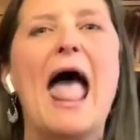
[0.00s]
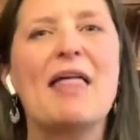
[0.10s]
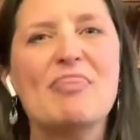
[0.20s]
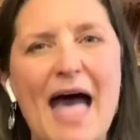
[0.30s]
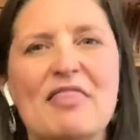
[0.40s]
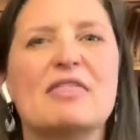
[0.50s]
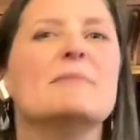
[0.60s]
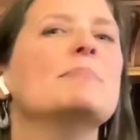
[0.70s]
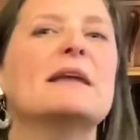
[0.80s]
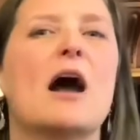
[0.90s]
and that
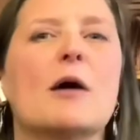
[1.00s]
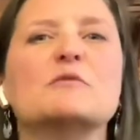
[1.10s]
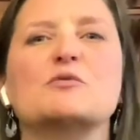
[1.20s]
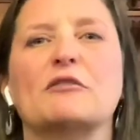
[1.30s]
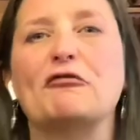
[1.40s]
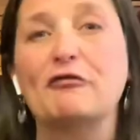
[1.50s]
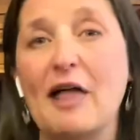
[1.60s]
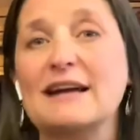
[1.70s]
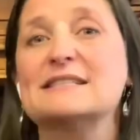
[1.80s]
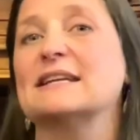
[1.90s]
then becomes
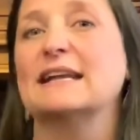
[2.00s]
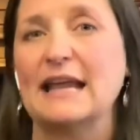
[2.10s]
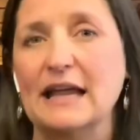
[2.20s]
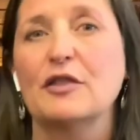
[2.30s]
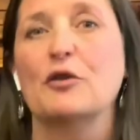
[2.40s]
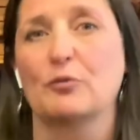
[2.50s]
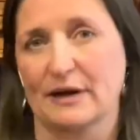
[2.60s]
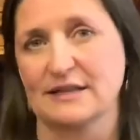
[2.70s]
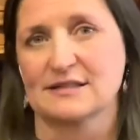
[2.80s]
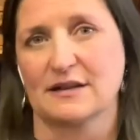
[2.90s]
reflected in the
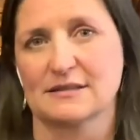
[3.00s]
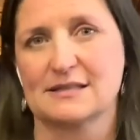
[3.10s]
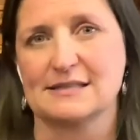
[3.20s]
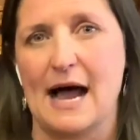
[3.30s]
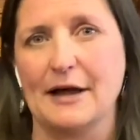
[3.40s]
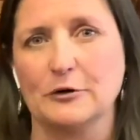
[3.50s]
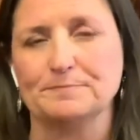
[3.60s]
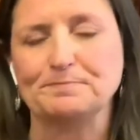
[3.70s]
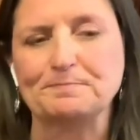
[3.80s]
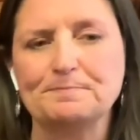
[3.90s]
Renaissance style.
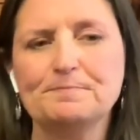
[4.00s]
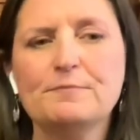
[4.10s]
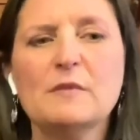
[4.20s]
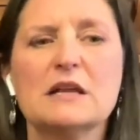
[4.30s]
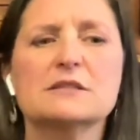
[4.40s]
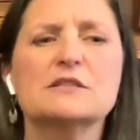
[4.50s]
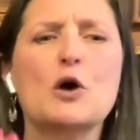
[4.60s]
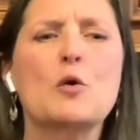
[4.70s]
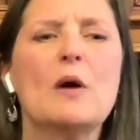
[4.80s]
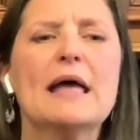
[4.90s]

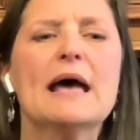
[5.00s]
So